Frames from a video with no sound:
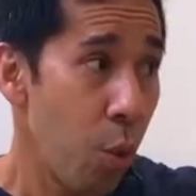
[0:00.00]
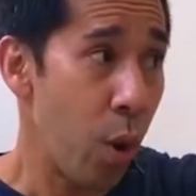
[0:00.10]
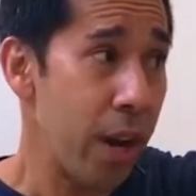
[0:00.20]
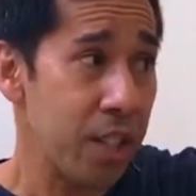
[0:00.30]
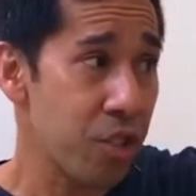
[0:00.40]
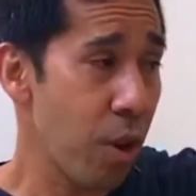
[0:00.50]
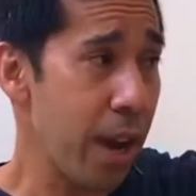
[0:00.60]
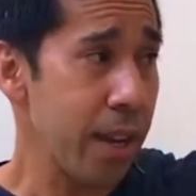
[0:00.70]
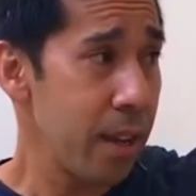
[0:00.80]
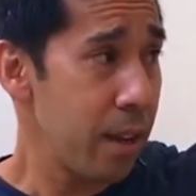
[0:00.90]
When I
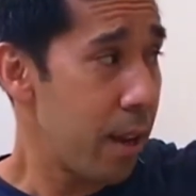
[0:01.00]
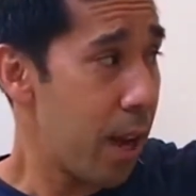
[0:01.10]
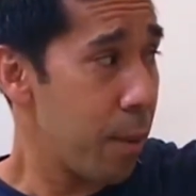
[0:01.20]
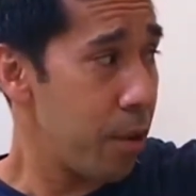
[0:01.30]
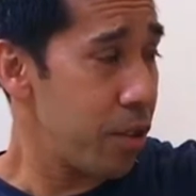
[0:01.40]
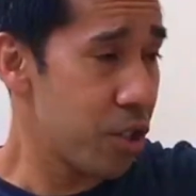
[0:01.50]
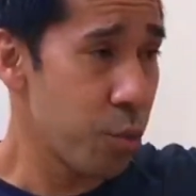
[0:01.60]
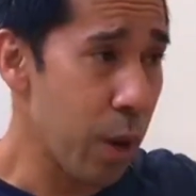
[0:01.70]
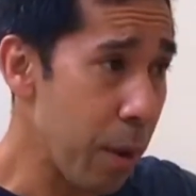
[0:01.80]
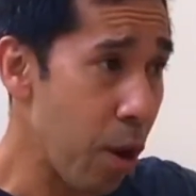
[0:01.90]
strike, I'm going to
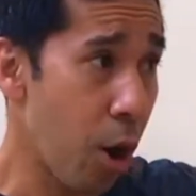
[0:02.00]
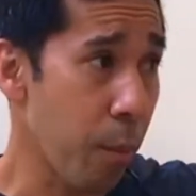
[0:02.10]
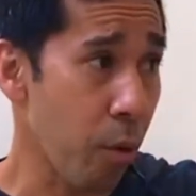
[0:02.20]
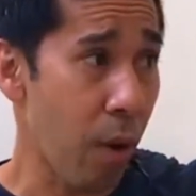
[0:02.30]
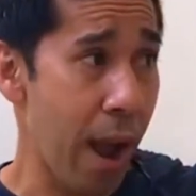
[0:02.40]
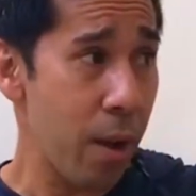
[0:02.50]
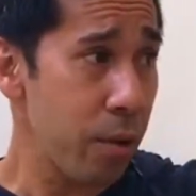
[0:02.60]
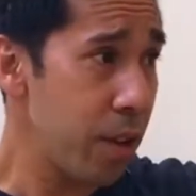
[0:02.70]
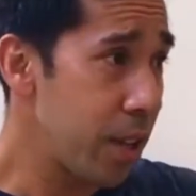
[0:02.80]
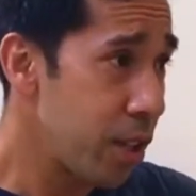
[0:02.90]
swing my arm
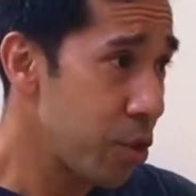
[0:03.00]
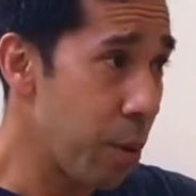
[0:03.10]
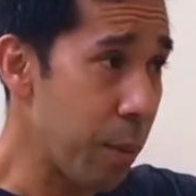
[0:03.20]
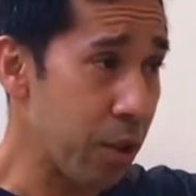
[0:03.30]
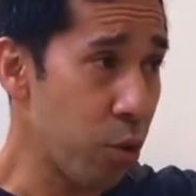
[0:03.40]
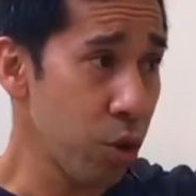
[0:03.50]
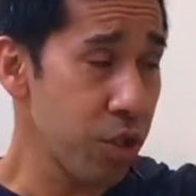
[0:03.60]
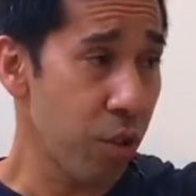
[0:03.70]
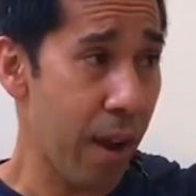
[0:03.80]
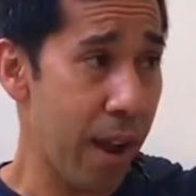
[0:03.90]
around, swing my
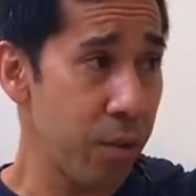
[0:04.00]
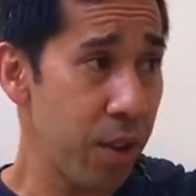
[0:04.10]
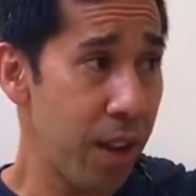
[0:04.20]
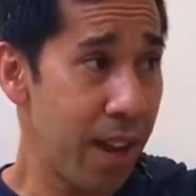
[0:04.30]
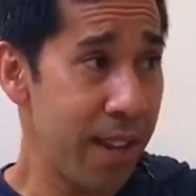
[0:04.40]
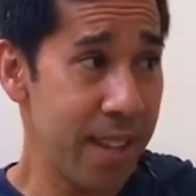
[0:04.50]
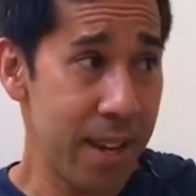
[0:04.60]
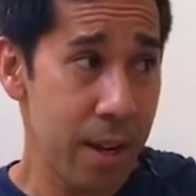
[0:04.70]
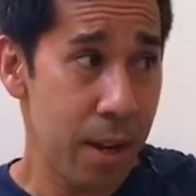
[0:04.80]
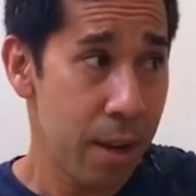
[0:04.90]
torso around, and
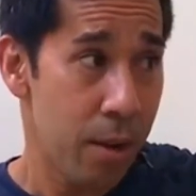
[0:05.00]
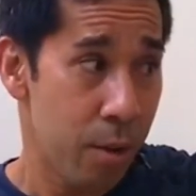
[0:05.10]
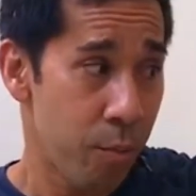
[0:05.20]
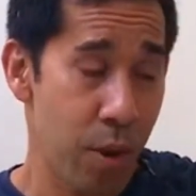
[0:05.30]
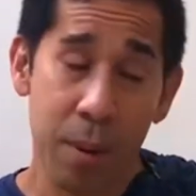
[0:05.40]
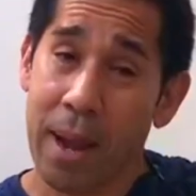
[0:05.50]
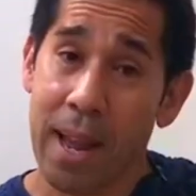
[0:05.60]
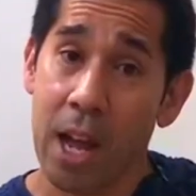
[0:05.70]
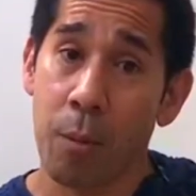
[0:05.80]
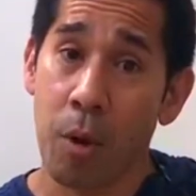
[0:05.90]
then bring my
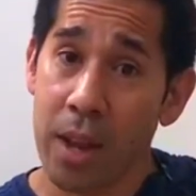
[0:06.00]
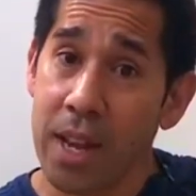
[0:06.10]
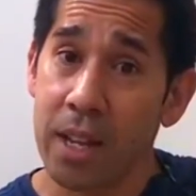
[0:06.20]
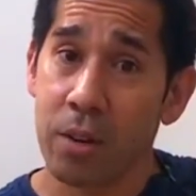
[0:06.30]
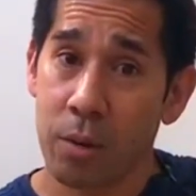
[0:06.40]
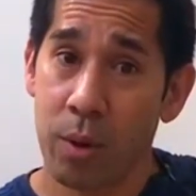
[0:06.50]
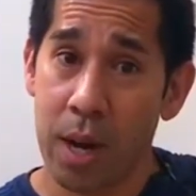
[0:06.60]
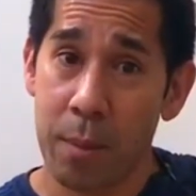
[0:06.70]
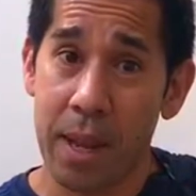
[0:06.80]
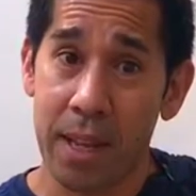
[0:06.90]
elbow in when
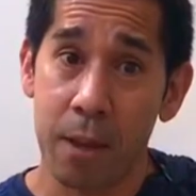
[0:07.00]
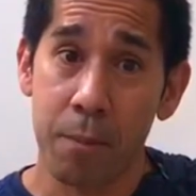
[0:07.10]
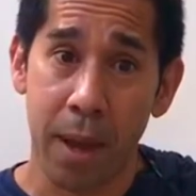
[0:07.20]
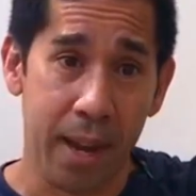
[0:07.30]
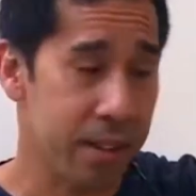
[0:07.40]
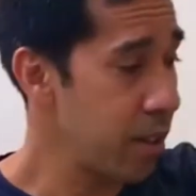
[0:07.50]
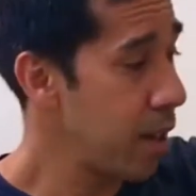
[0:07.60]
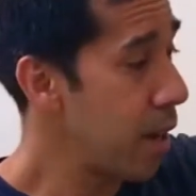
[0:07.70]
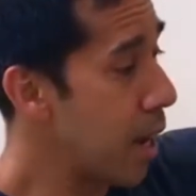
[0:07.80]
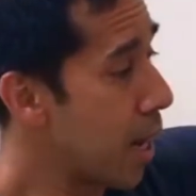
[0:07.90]
I make impact.
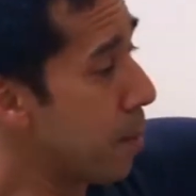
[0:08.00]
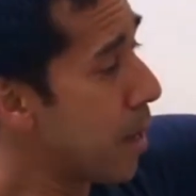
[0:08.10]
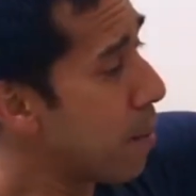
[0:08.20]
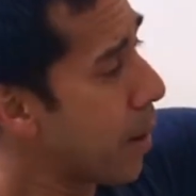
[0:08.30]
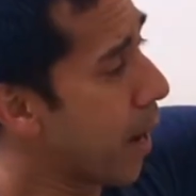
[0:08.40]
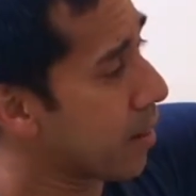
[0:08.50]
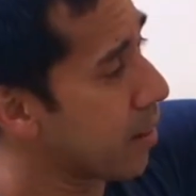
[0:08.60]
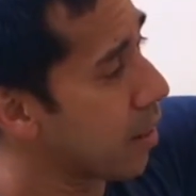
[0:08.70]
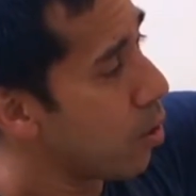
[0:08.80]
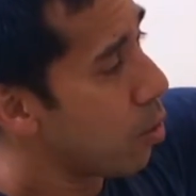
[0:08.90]
And I'm
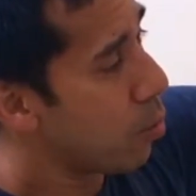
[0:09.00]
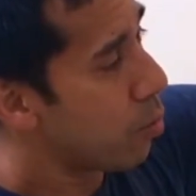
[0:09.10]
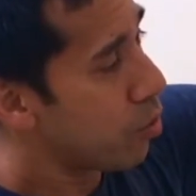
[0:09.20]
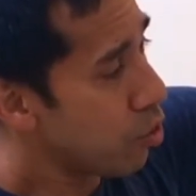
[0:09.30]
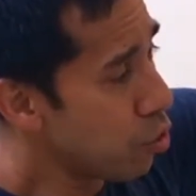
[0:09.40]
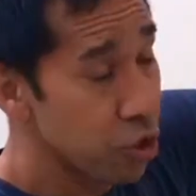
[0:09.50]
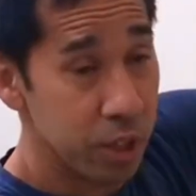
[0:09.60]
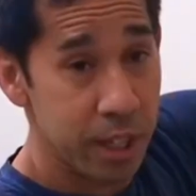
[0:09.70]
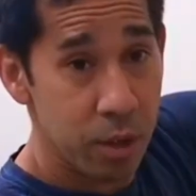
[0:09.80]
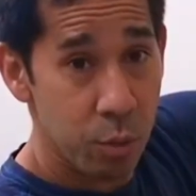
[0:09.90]
impacting
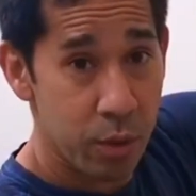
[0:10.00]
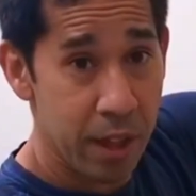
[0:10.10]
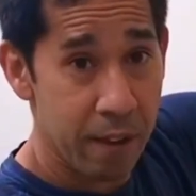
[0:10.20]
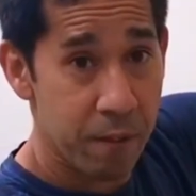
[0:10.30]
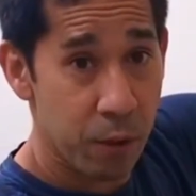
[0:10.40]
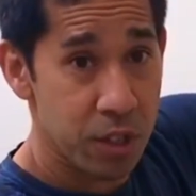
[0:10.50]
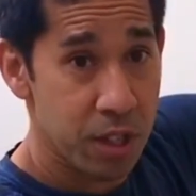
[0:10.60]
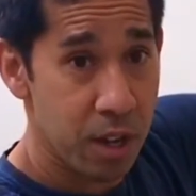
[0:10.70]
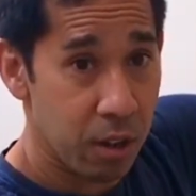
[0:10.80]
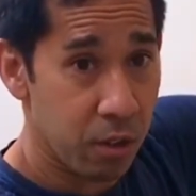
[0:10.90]
usually with that
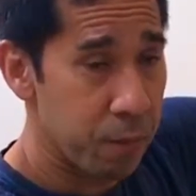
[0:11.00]
first knuckle.